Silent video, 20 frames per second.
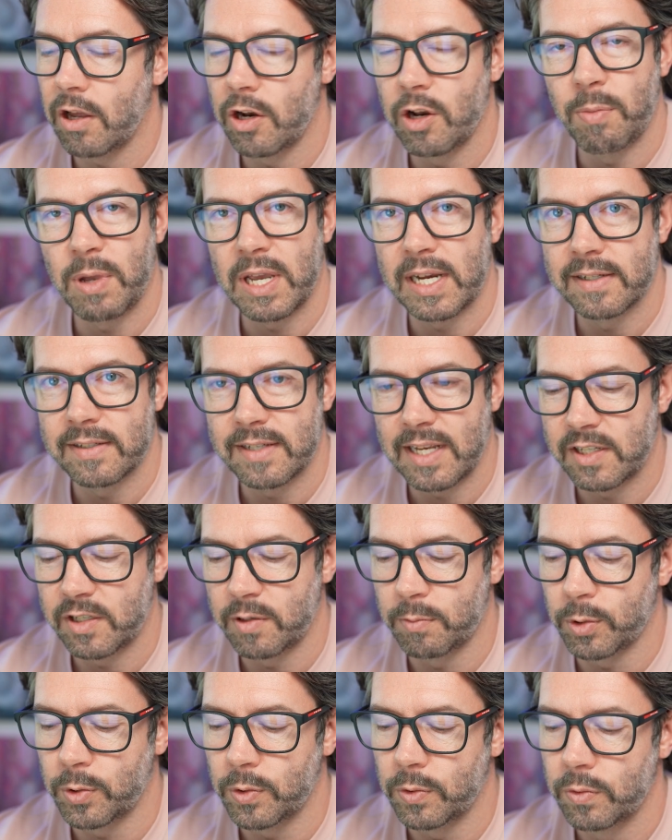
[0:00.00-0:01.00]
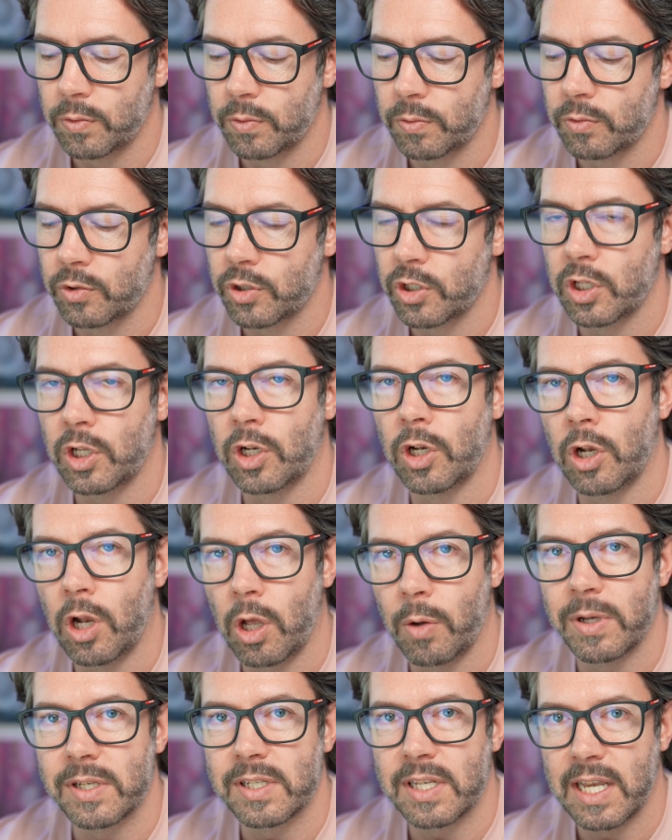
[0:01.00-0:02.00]
going to be accessible to the
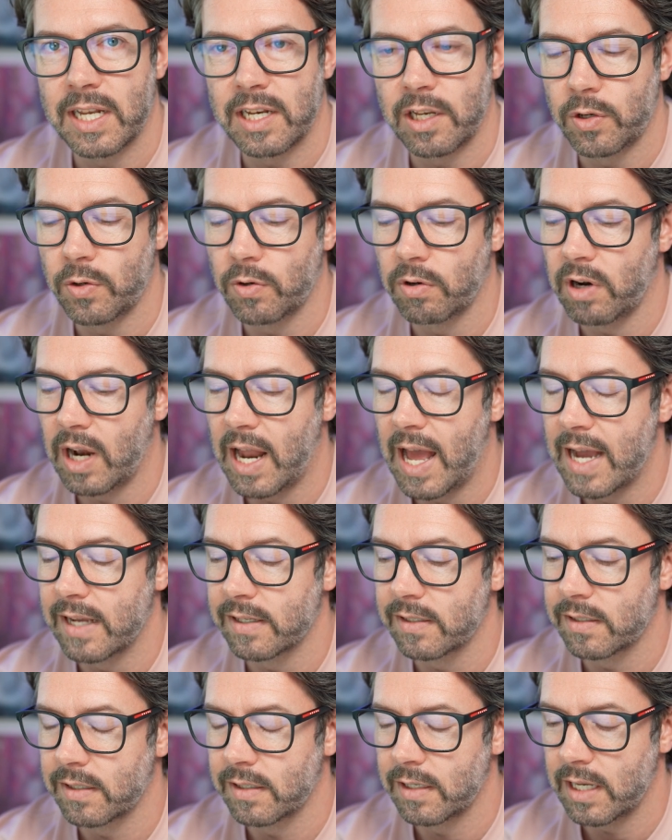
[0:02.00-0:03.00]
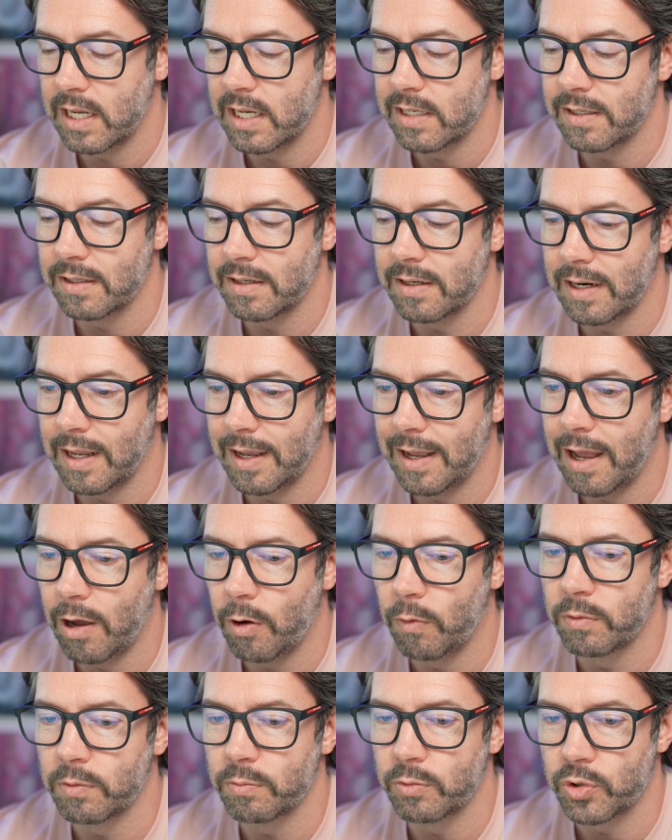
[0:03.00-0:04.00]
lowest kid in your class? Is it going to
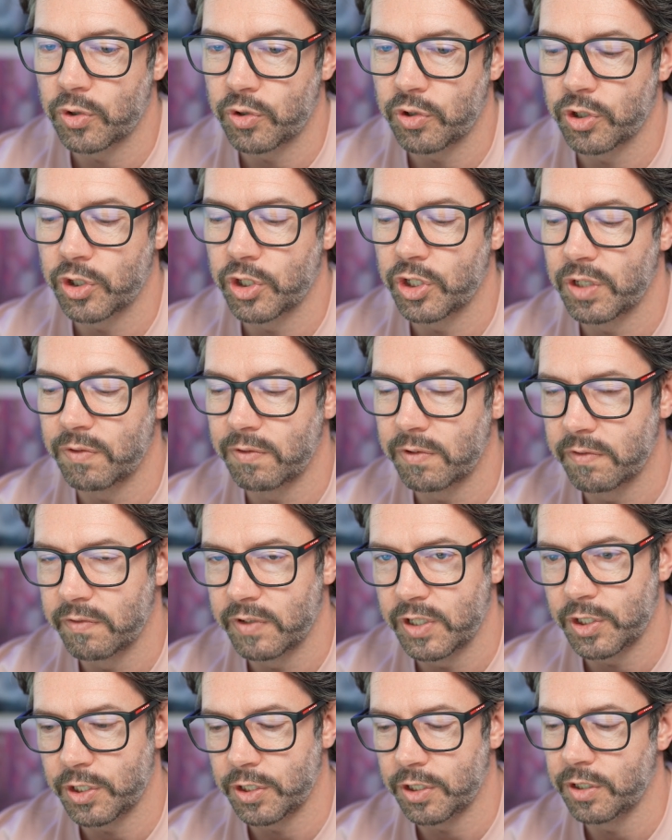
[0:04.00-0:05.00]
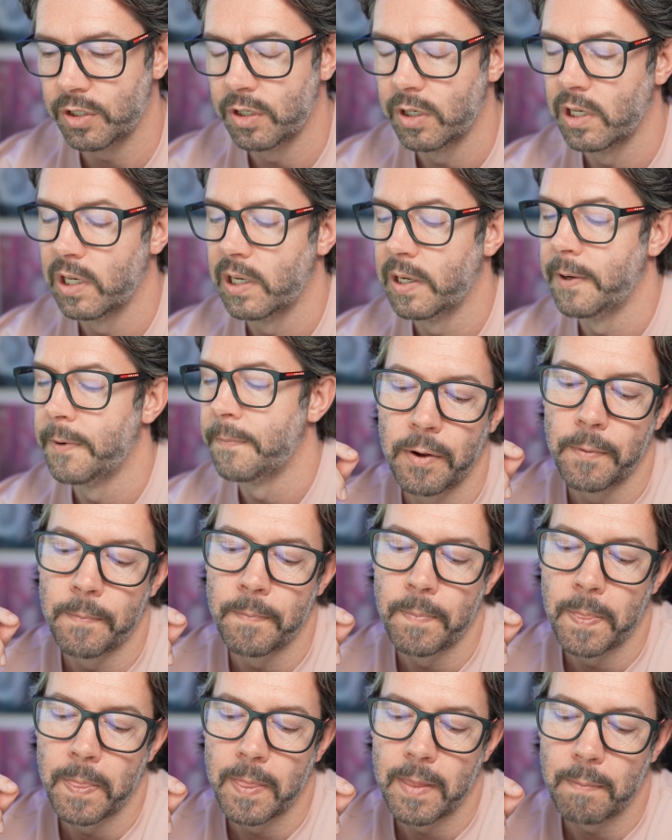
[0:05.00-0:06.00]
help them structure the revision?
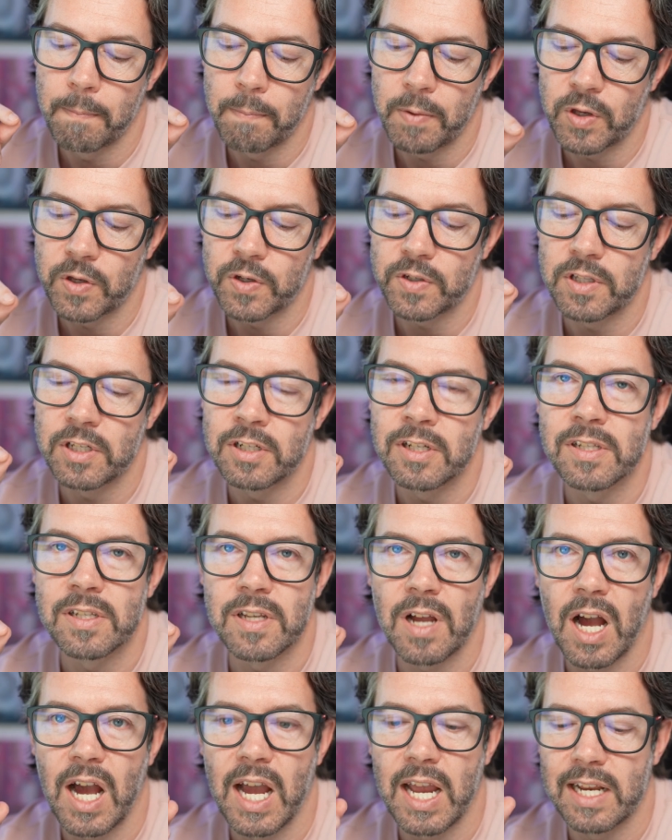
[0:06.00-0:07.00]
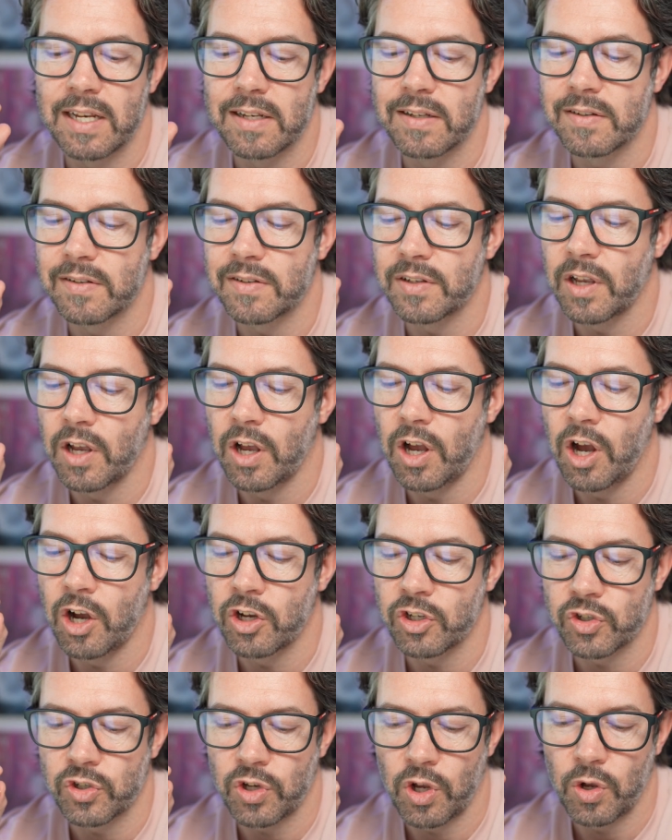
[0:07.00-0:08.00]
Because the designs
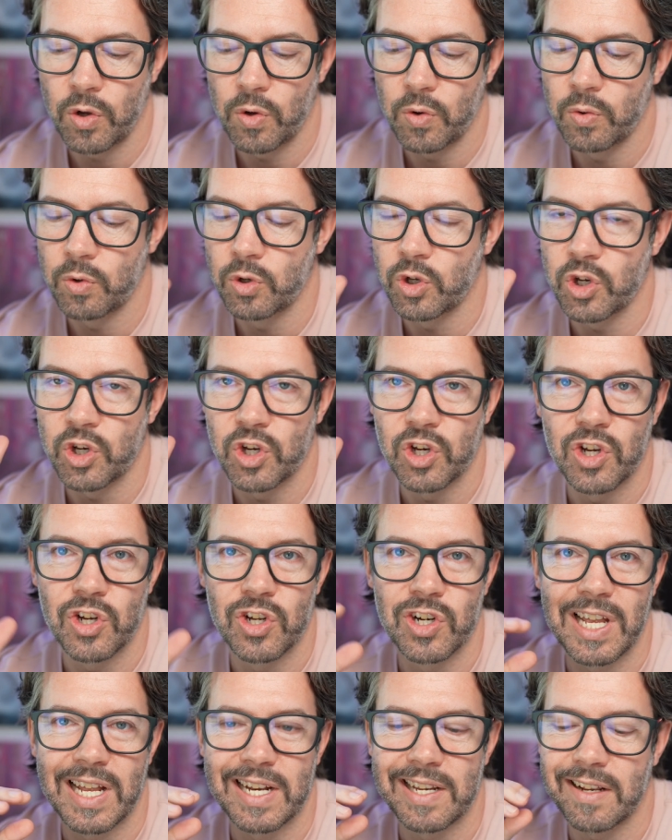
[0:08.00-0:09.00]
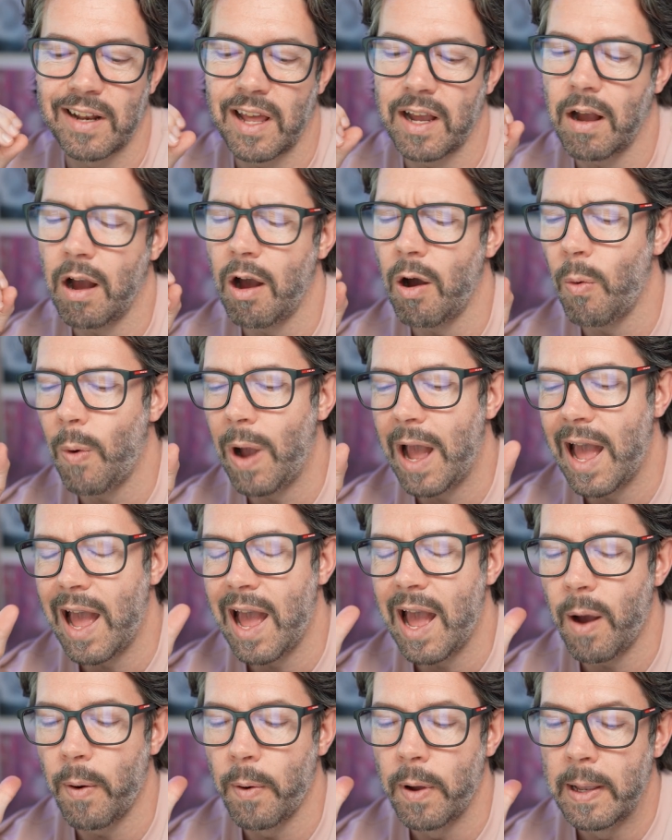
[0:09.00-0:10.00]
are so good and you're like, oh
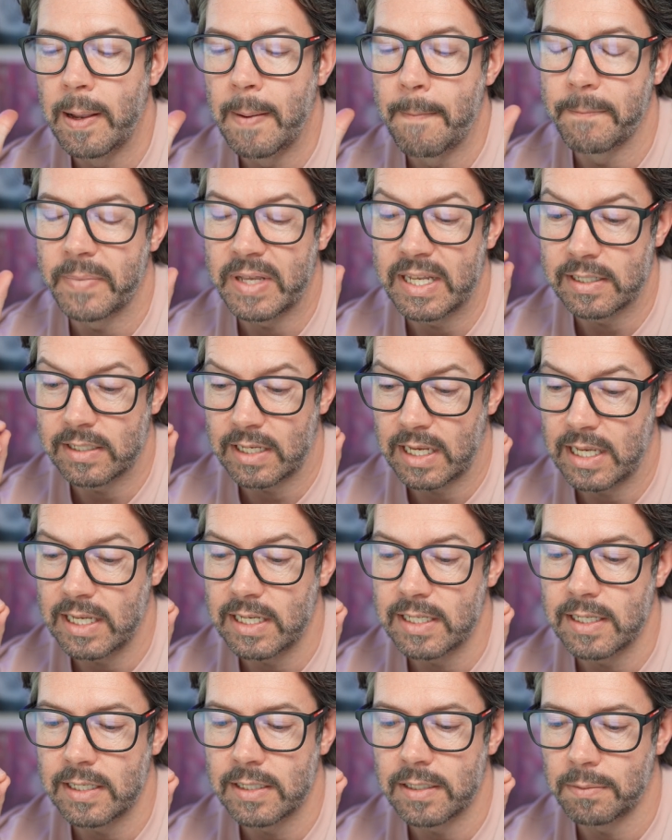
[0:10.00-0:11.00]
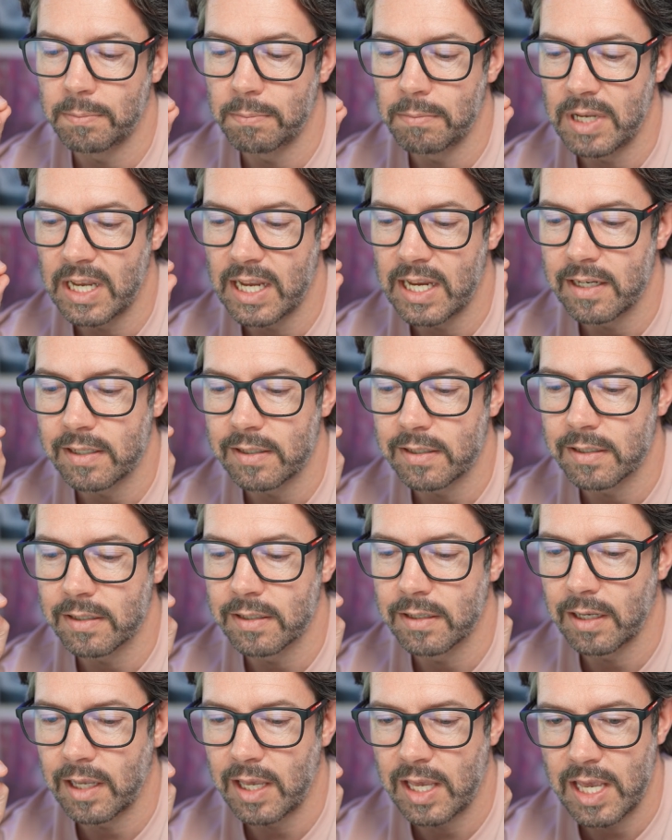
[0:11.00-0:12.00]
wow, it's easy to
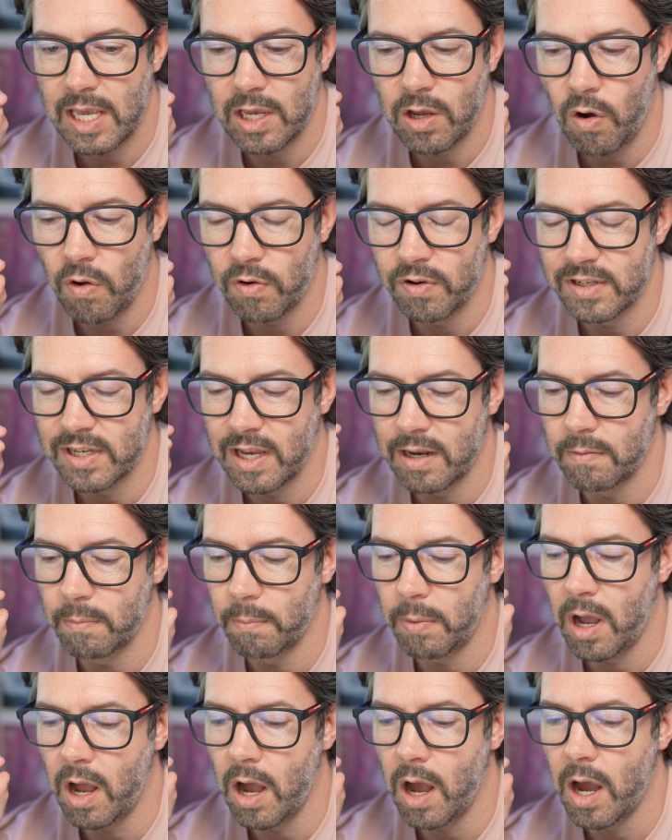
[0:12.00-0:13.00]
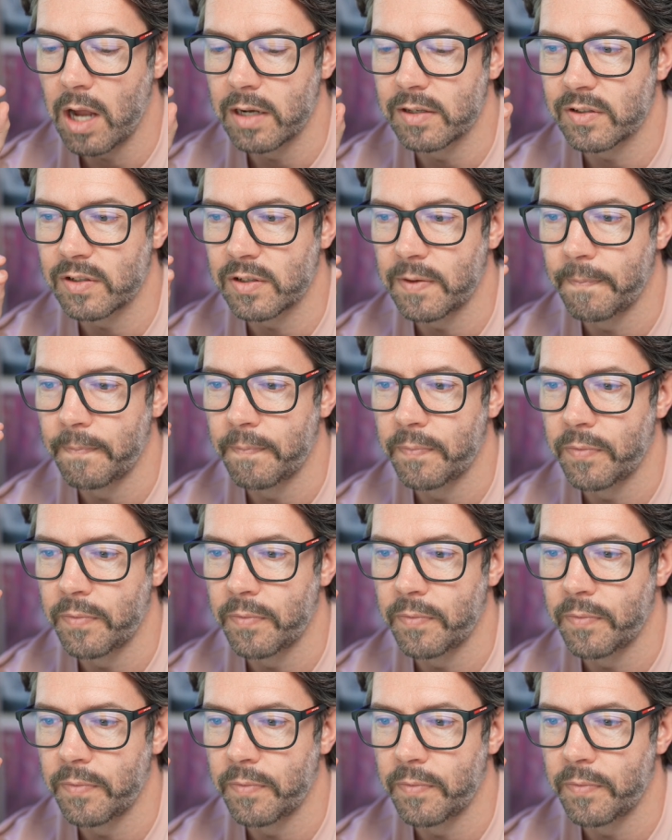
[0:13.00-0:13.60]
miss key content parts